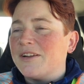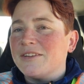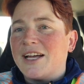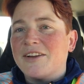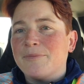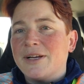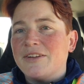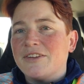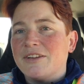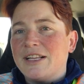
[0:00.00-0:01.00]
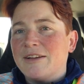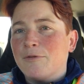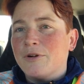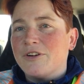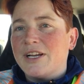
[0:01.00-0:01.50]
a lot of my adult
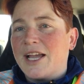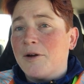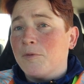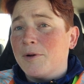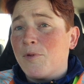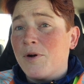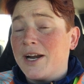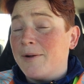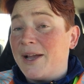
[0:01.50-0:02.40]
life wondering at what point